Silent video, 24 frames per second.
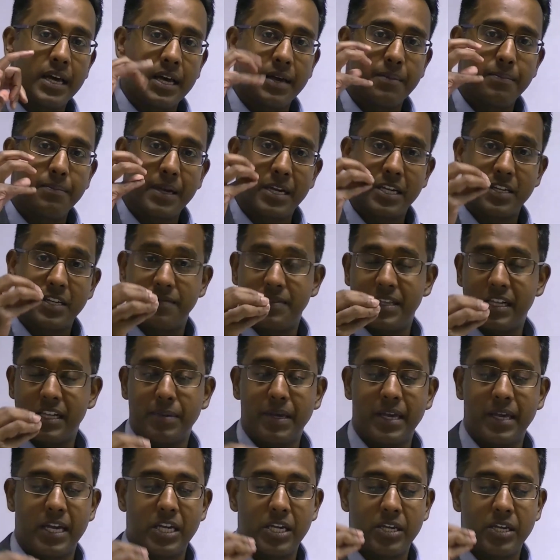because there'll
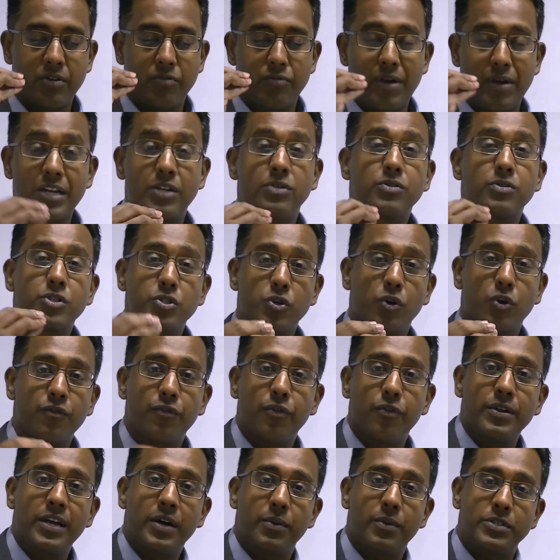be a rental shortfall,
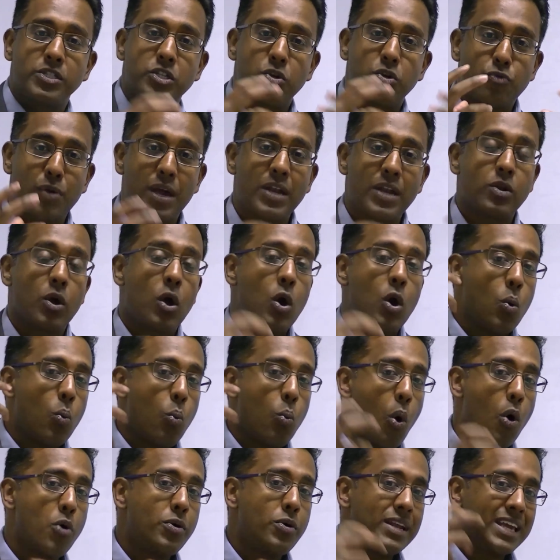in other words, the rent
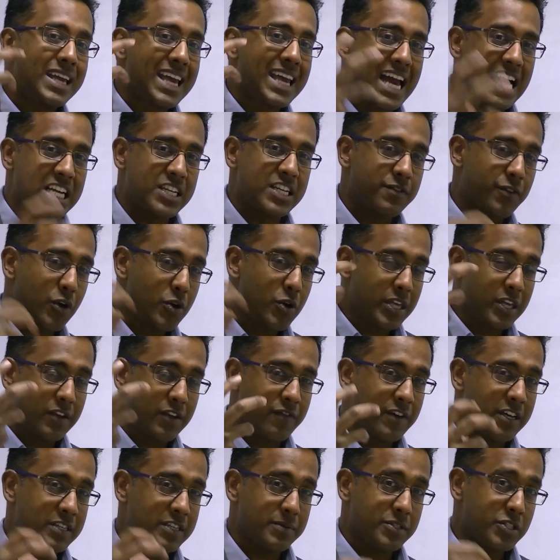won't cash flow the
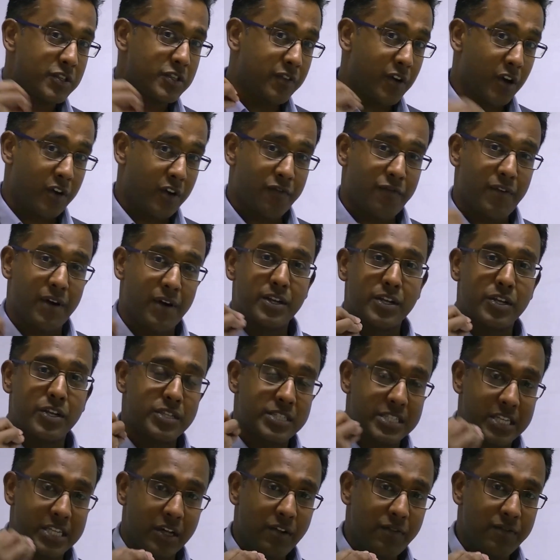investments, you've got to fund it
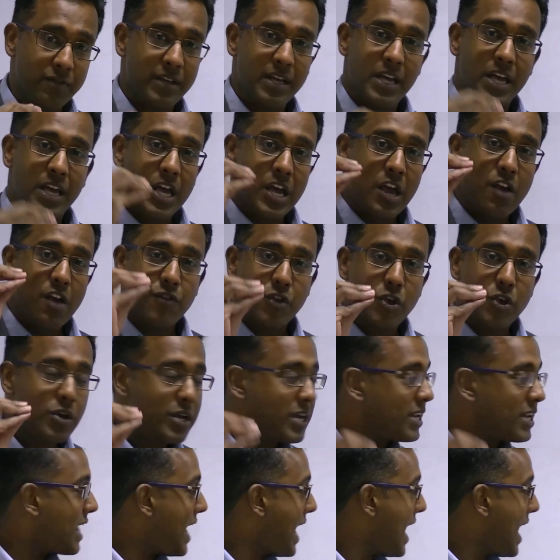yourself. If you
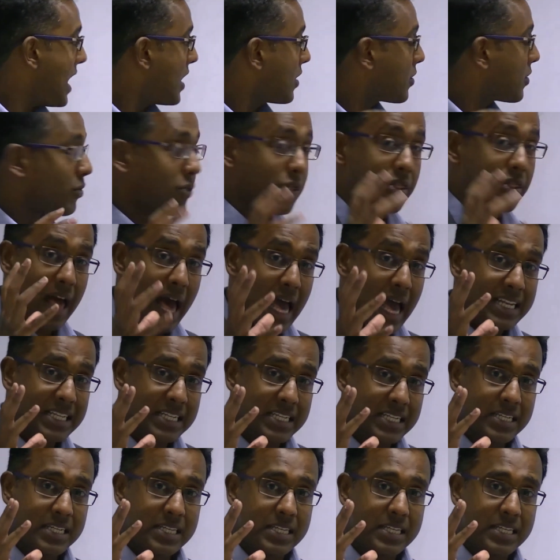can handle that